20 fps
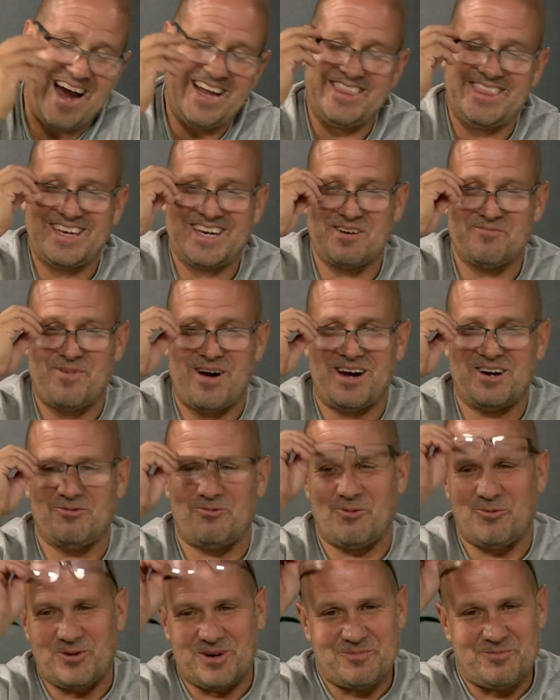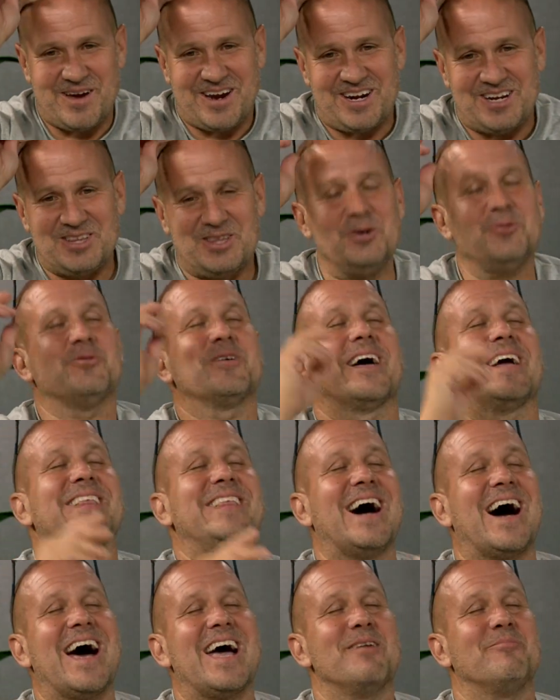I think about it. Well, what am I going to do when I
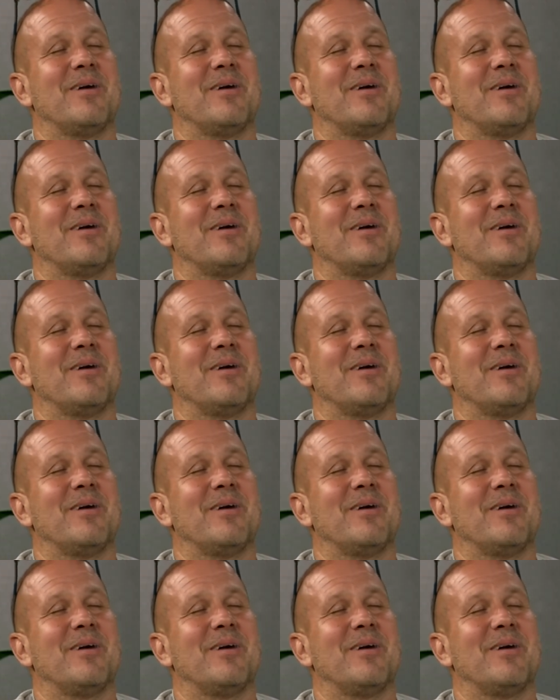die?